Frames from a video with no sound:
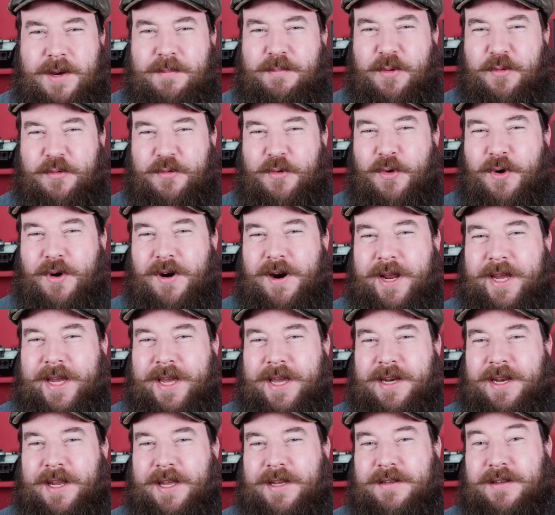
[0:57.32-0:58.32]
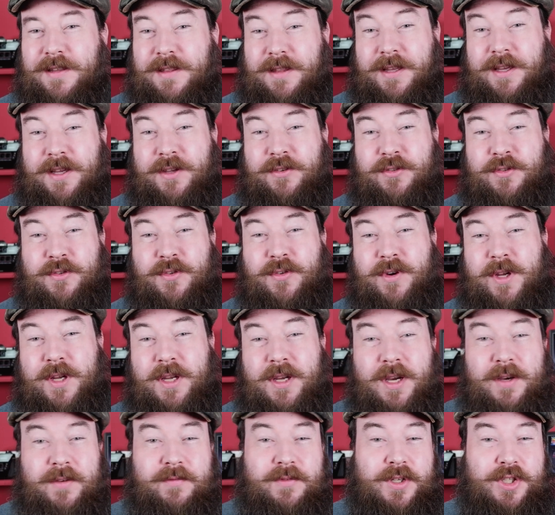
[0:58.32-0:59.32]
Before I get into the
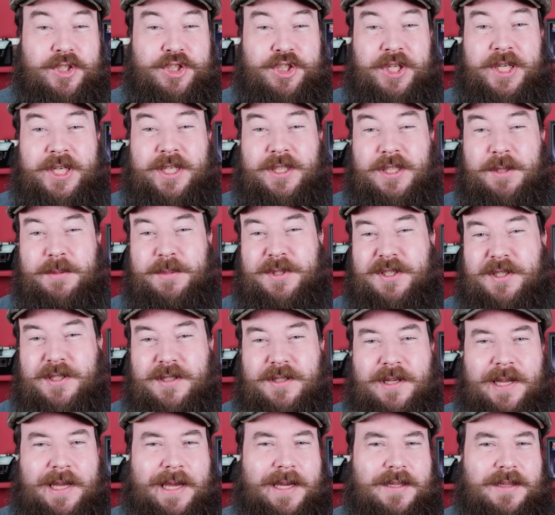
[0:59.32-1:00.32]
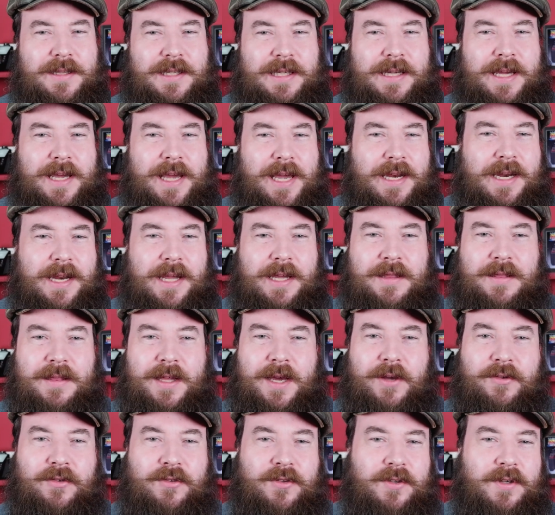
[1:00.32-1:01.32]
history of Nishika Limited and the
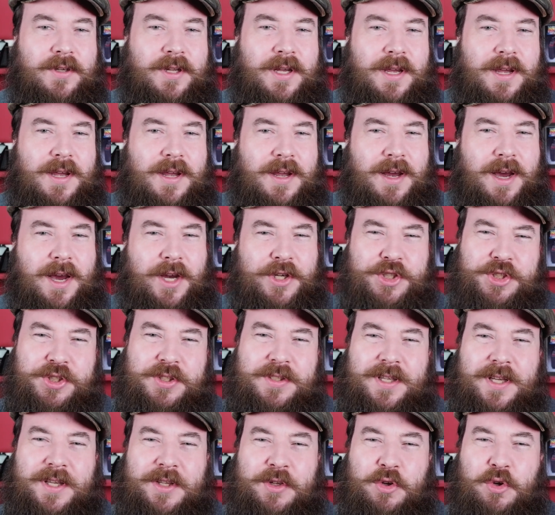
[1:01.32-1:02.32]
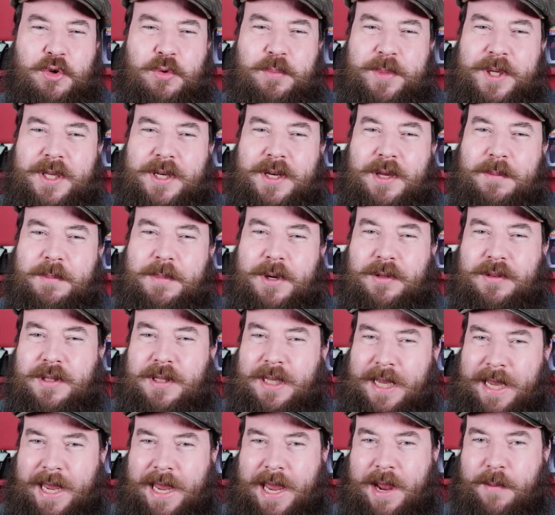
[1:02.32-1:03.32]
N8000, I should tell you a bit about
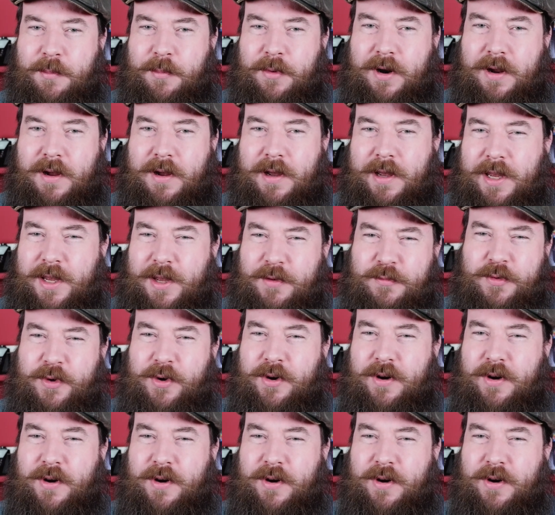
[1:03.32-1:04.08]
the camera, if